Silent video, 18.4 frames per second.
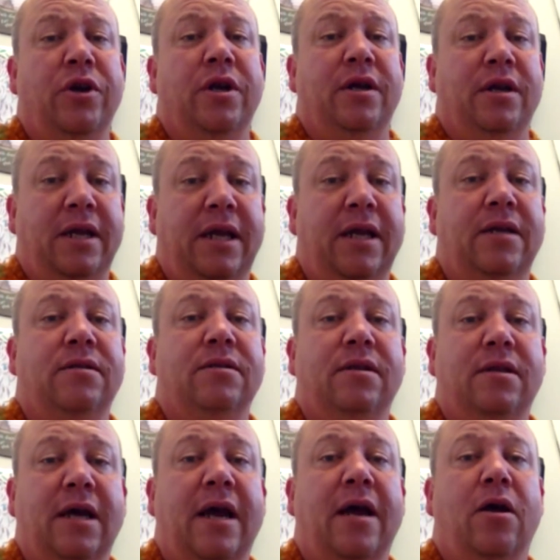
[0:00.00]
to need
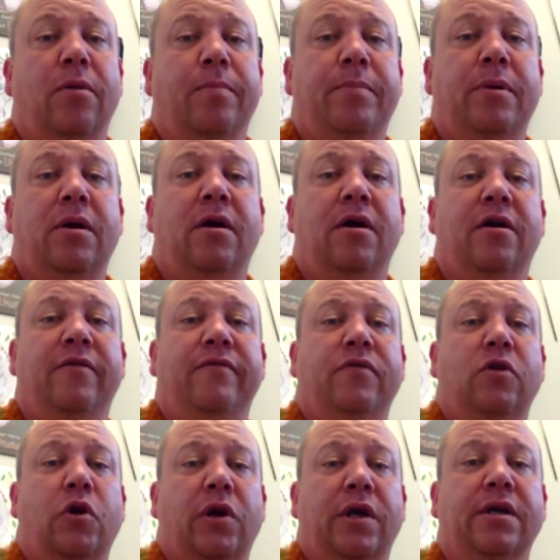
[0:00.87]
the help of
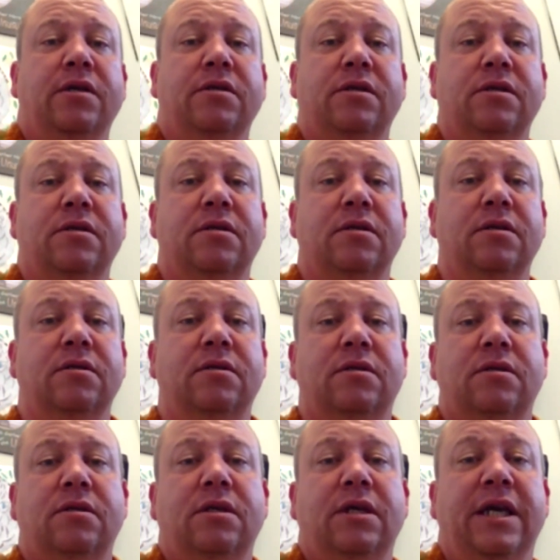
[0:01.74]
learning
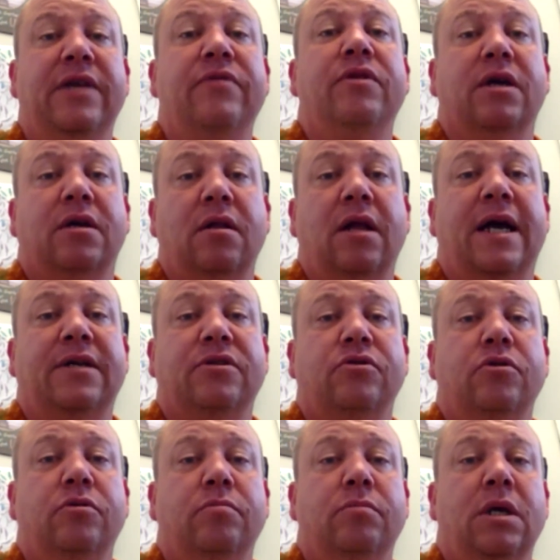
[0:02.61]
assistants in the
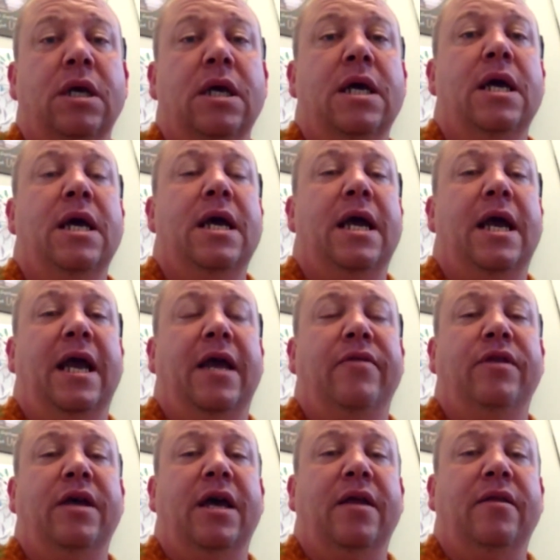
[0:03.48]
classroom,
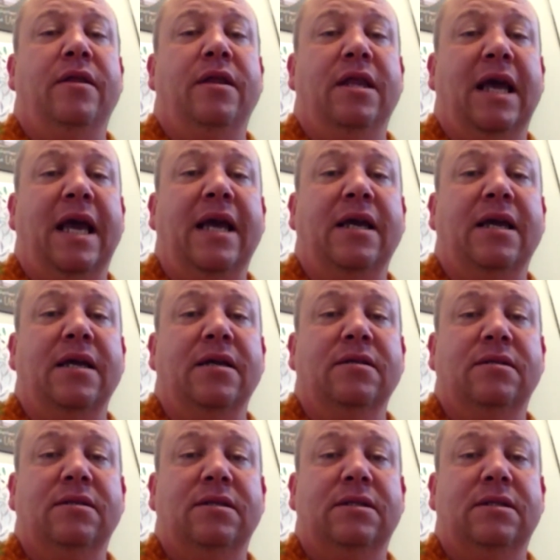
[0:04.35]
and then
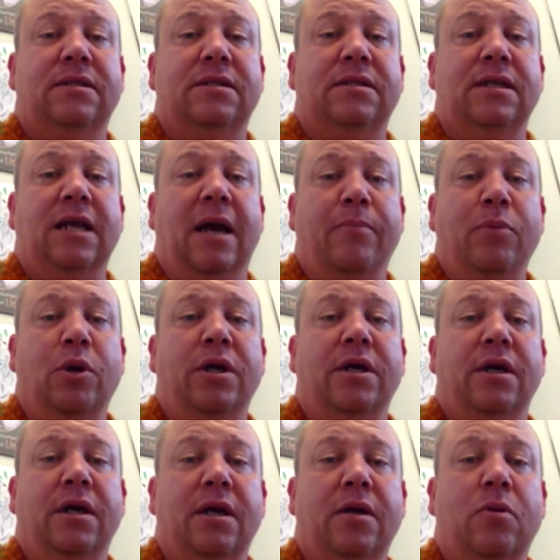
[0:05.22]
I'm going
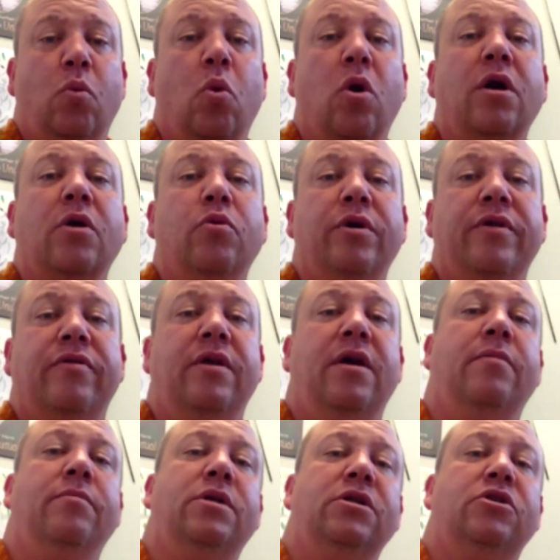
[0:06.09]
to work with
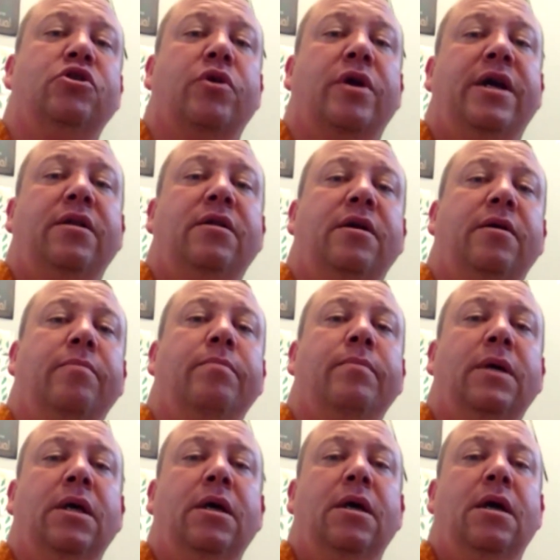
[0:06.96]
them to train them
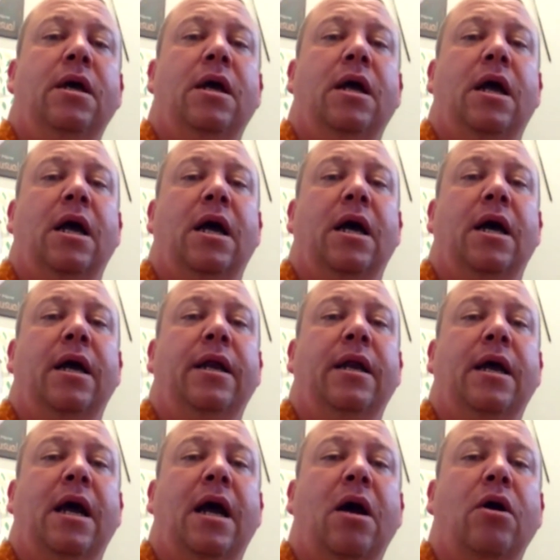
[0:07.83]

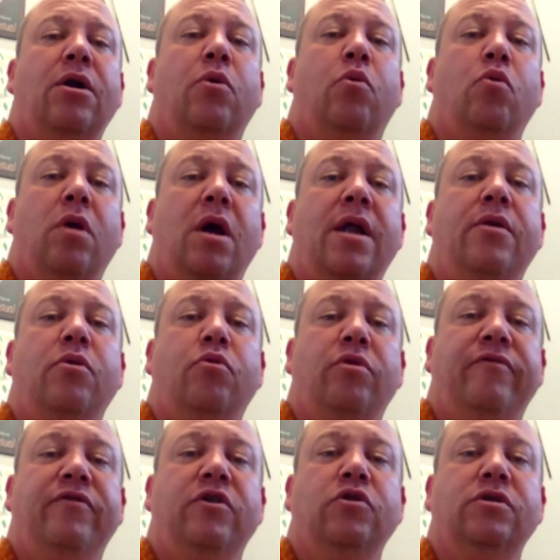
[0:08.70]
on how to run
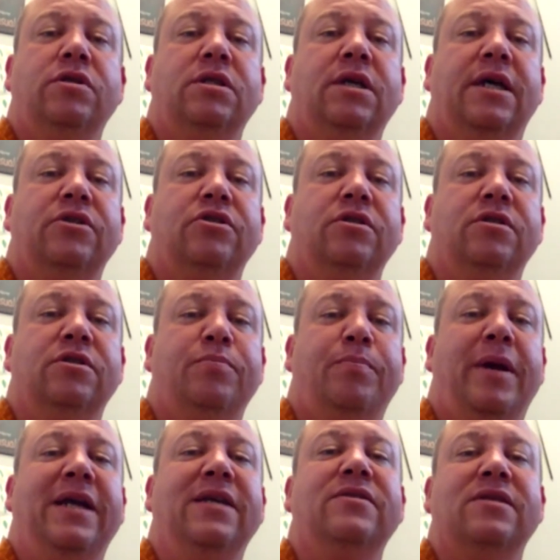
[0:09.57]
review sessions
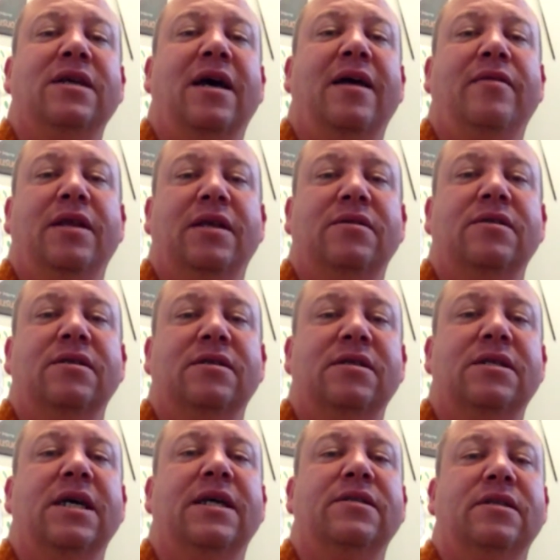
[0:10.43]
based on the
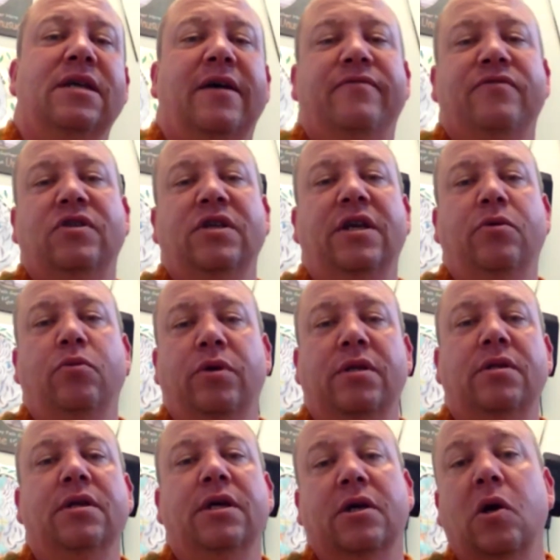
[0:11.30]
success I've seen
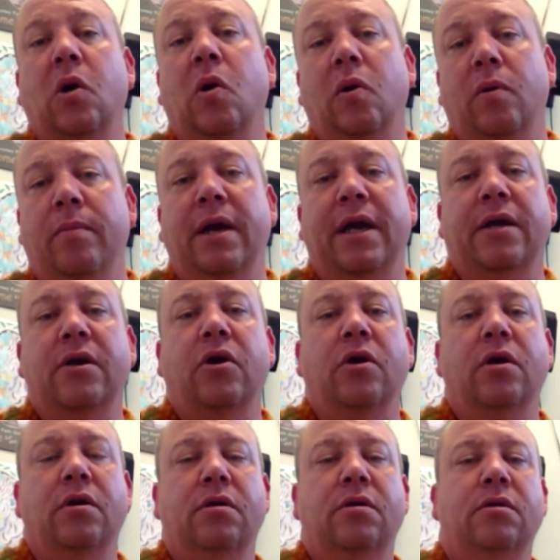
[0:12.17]
with Nicole, my current